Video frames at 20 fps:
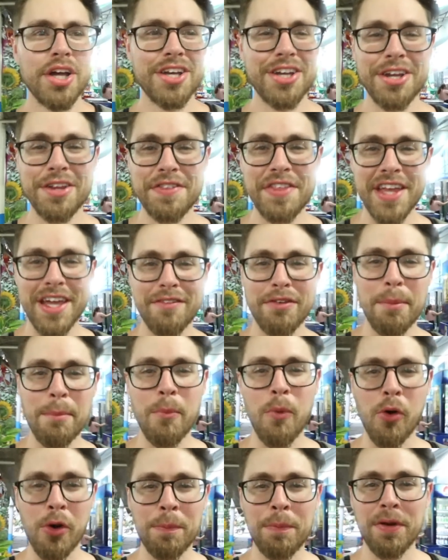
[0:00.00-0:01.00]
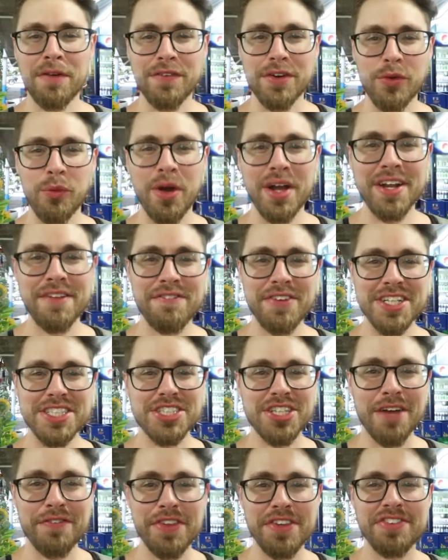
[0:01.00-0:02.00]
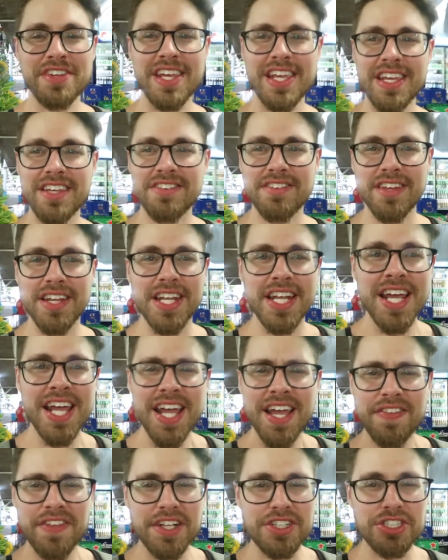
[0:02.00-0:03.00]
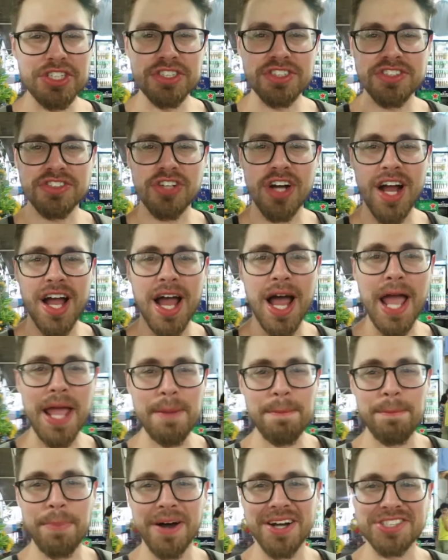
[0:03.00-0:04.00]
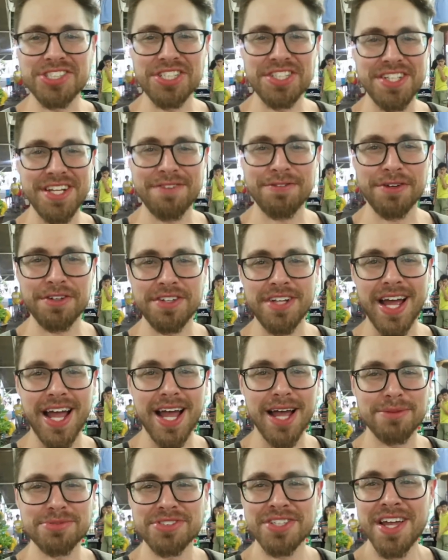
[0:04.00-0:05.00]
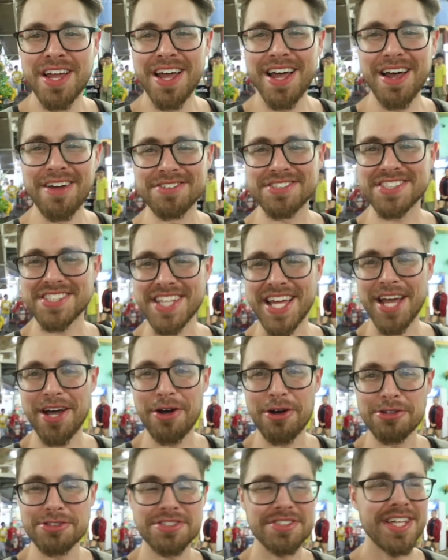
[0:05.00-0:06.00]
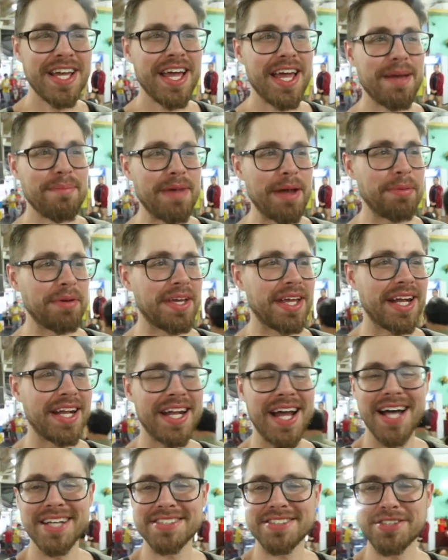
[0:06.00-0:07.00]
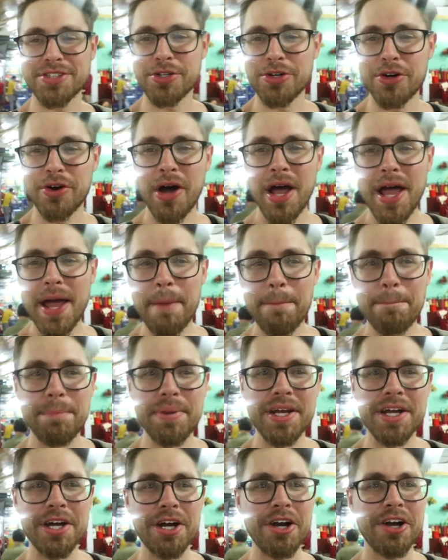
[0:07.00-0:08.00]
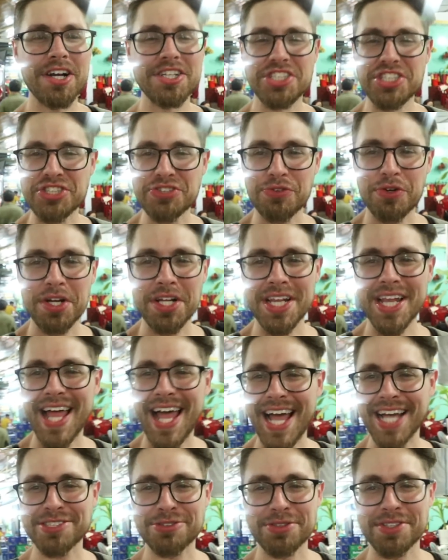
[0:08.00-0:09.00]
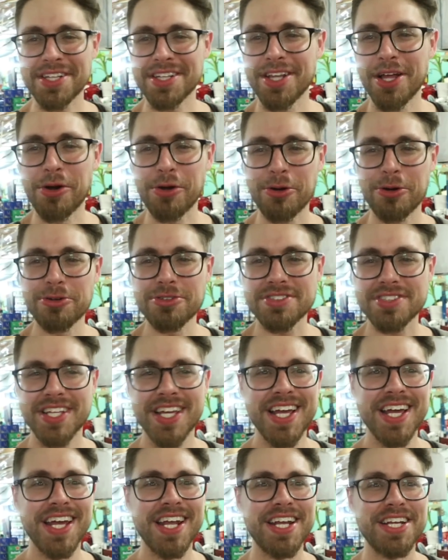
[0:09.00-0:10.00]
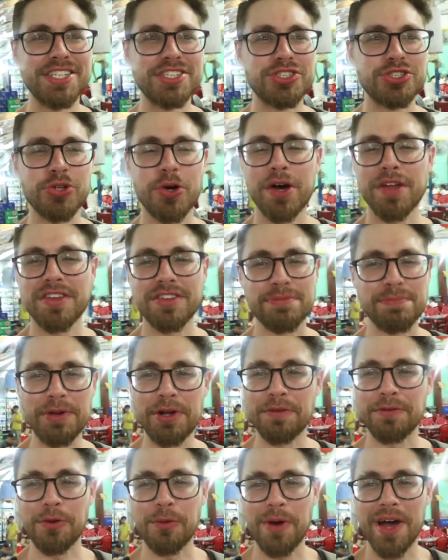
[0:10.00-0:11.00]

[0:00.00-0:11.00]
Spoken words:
Couldn't think of a more perfect way to finish off this evening than just try a bunch of different types of snails, maybe get a nice little beer and just relax with the locals and enjoy this beautiful